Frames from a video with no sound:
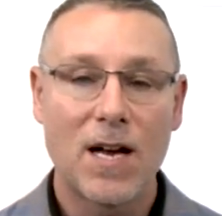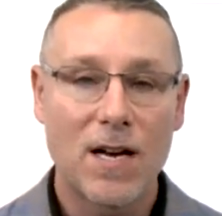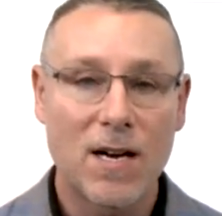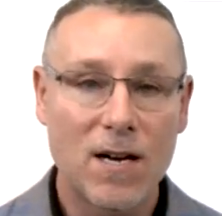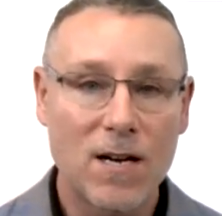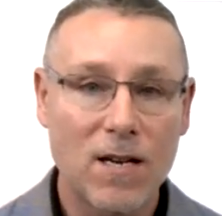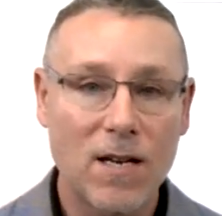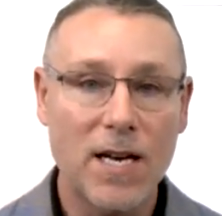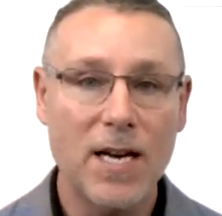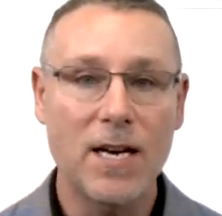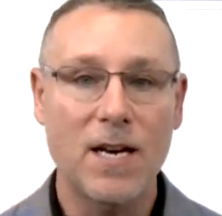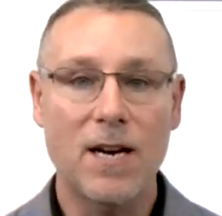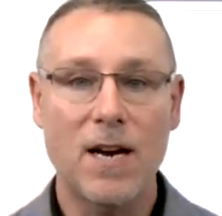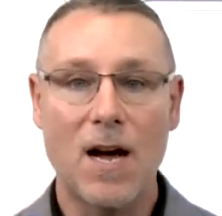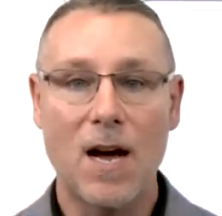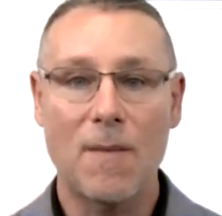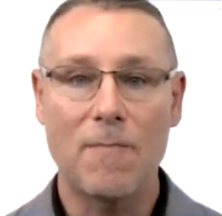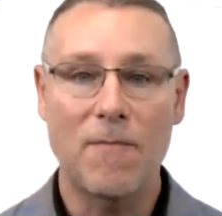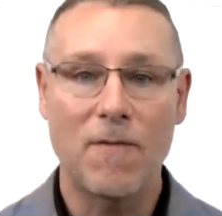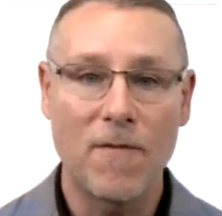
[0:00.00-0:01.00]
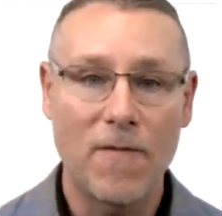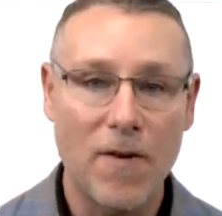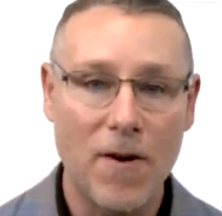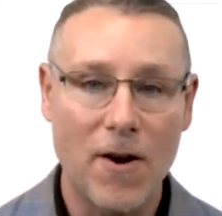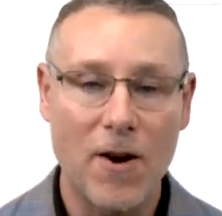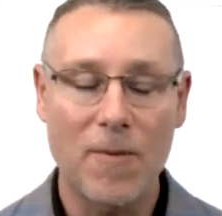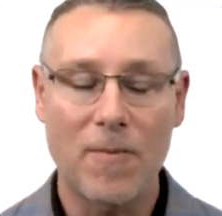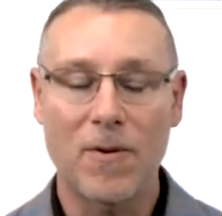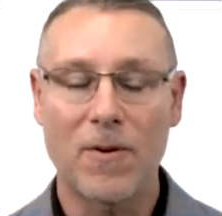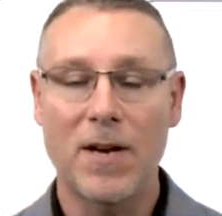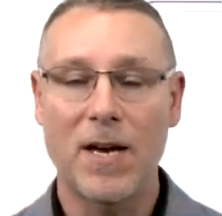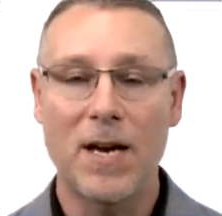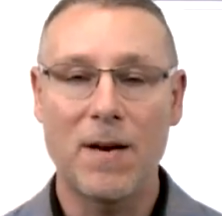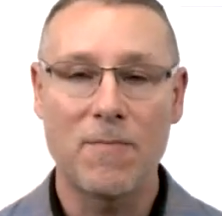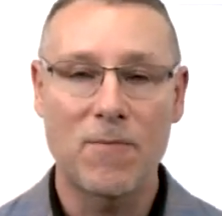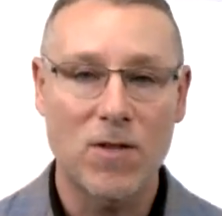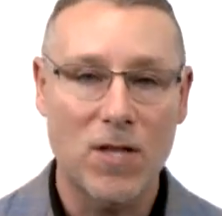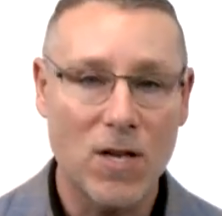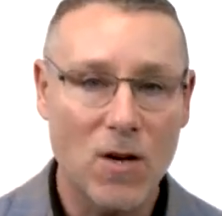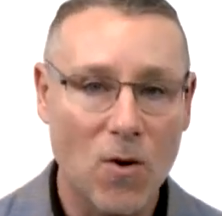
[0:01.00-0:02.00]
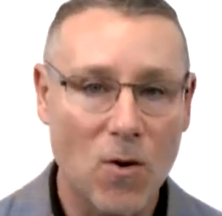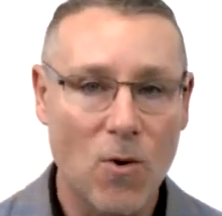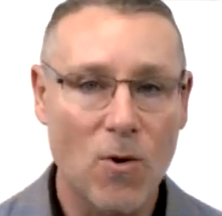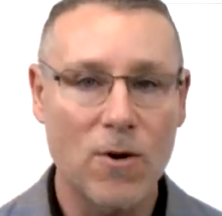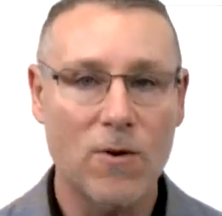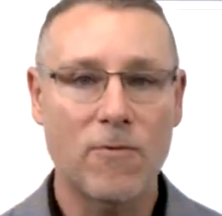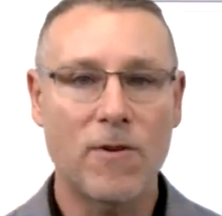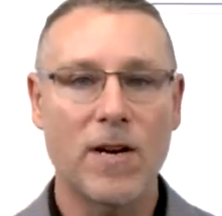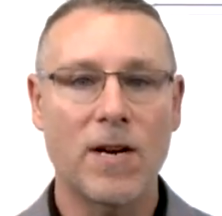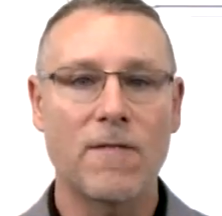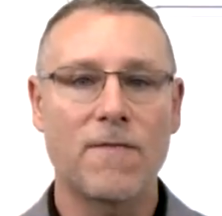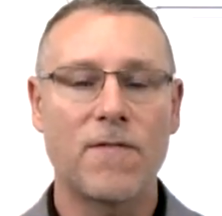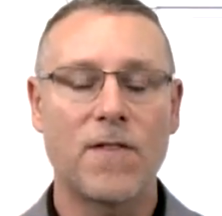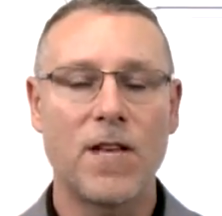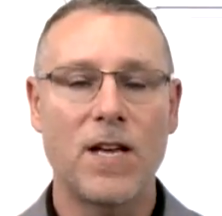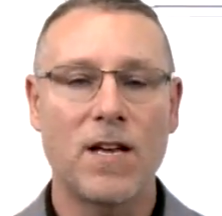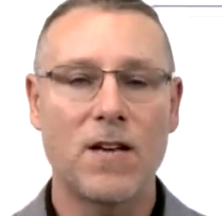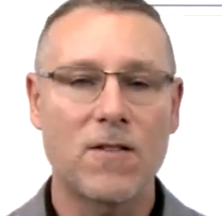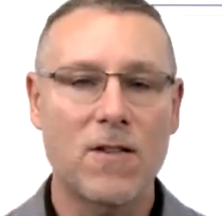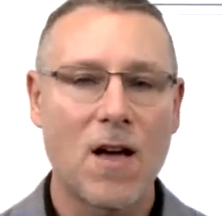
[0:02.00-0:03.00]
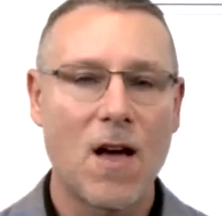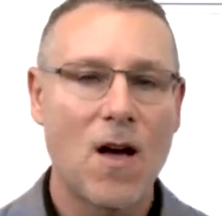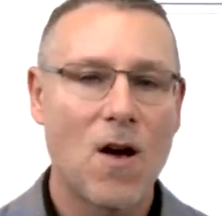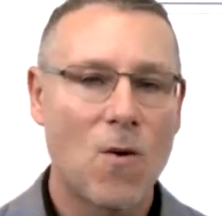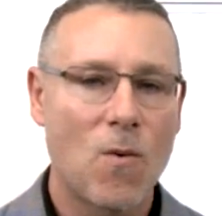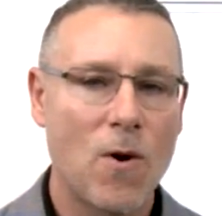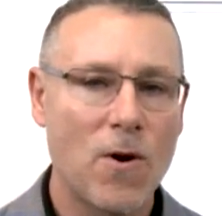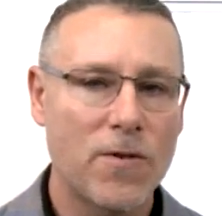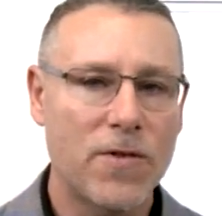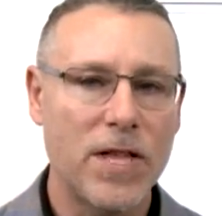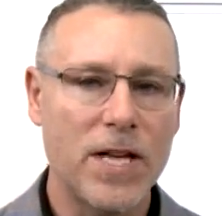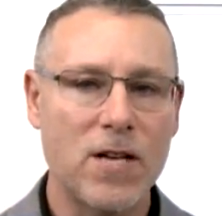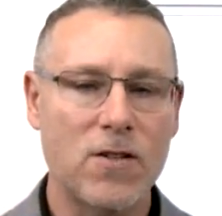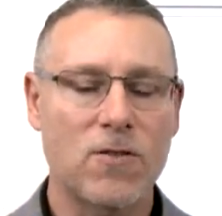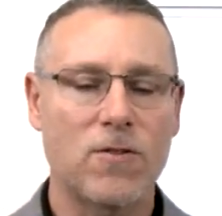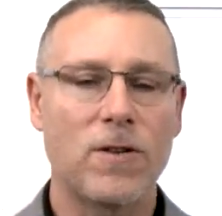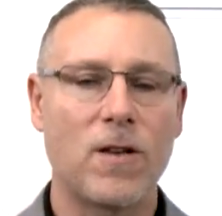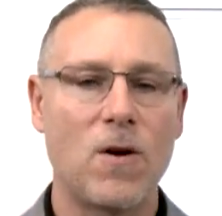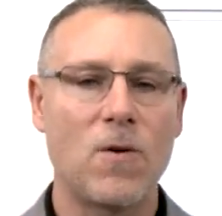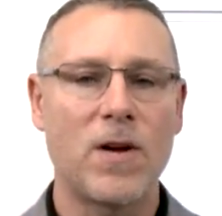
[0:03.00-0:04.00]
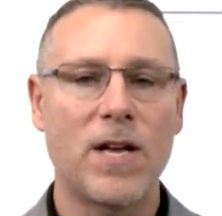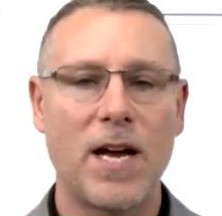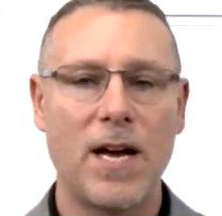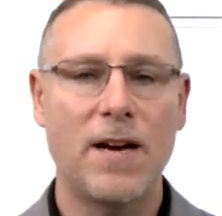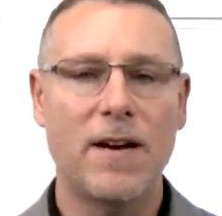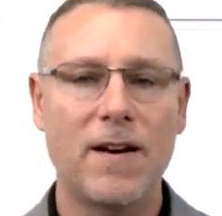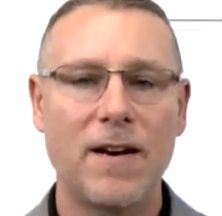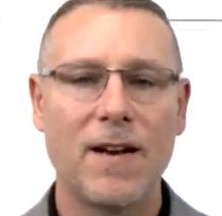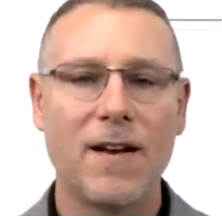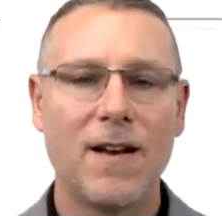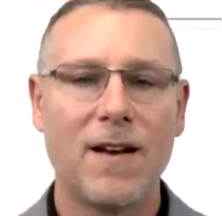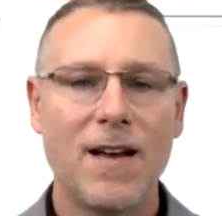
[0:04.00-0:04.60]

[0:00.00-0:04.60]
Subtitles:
clean it up, variable names, the ordering of things, where things are located.